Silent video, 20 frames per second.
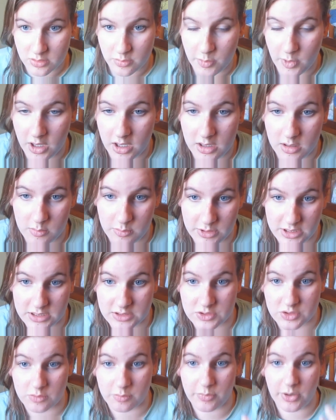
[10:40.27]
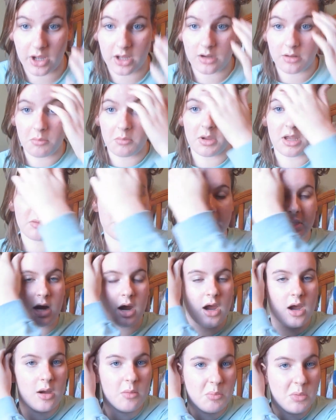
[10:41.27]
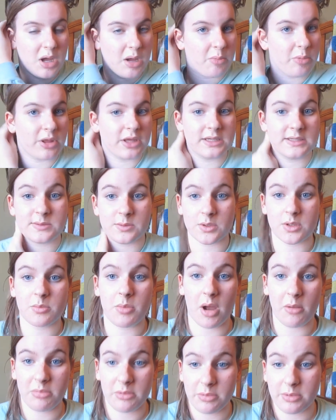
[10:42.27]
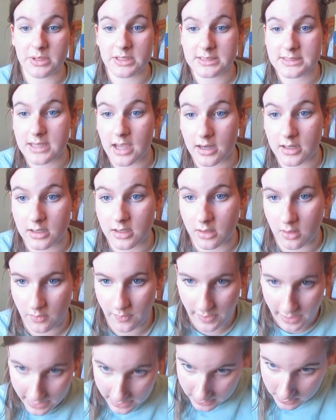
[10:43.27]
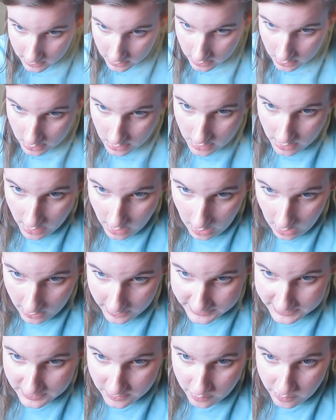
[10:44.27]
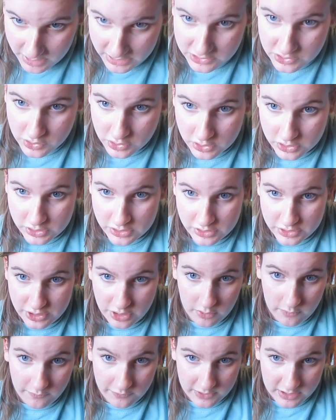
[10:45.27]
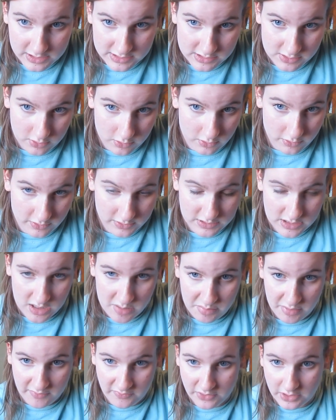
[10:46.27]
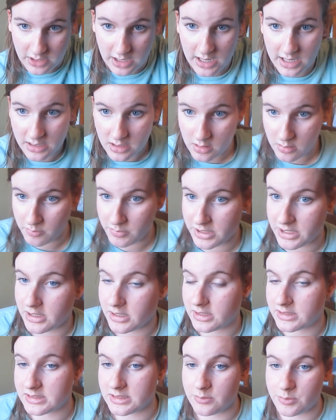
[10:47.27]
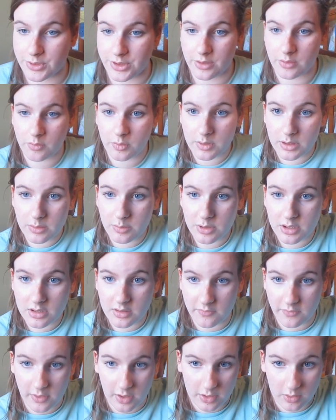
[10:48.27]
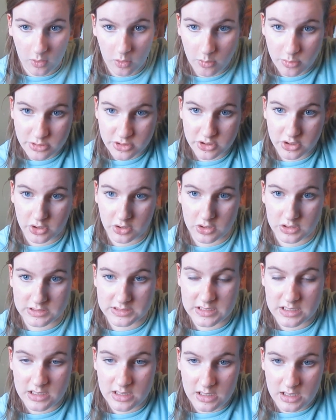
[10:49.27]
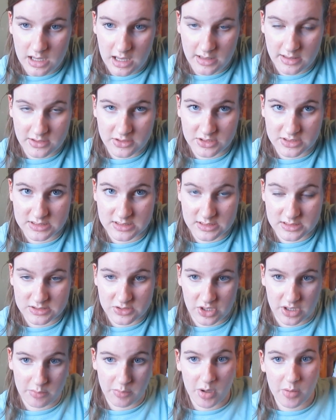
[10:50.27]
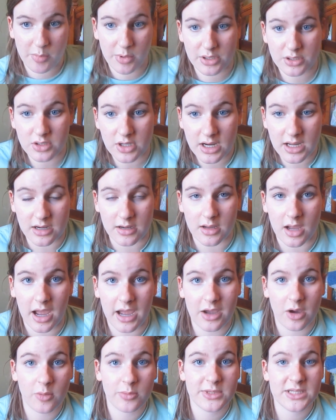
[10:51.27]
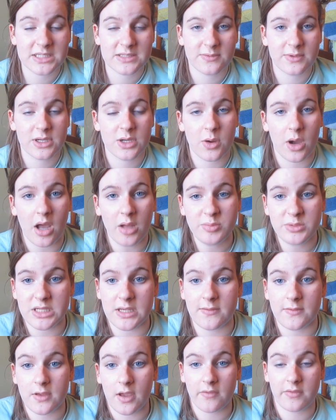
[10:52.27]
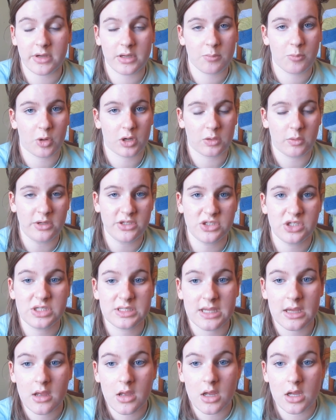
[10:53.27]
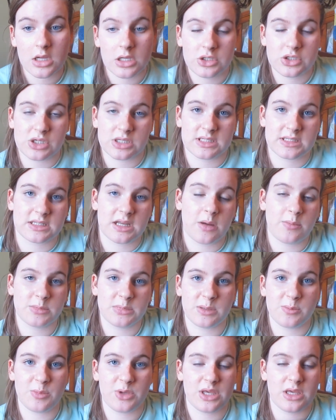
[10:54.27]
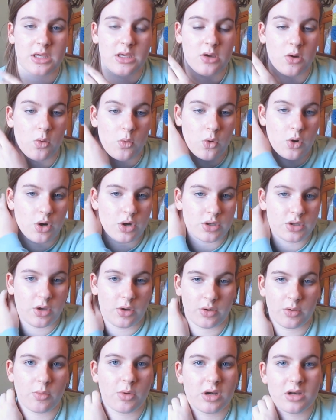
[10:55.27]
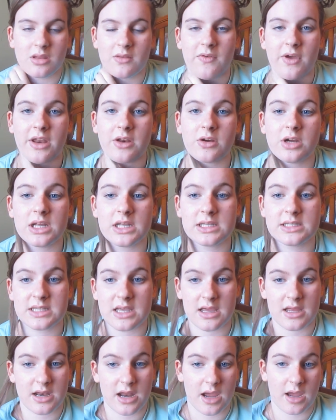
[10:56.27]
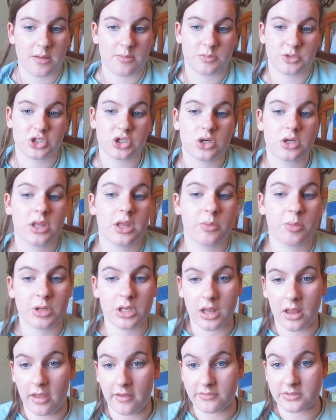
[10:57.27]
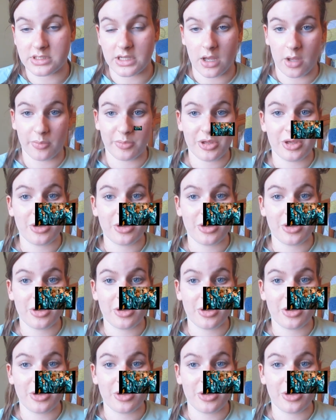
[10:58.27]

your bun, because your bun may become a place where your bobby pins kind of collide. Also, make sure and don't forget to curl the top of your head, because it would look really weird if you had a whole bunch of curls and then just this giant bump on your head. I hope this video helped. If you have any more questions, just come to me or go to one of the veterans, and I'm sure they would love to help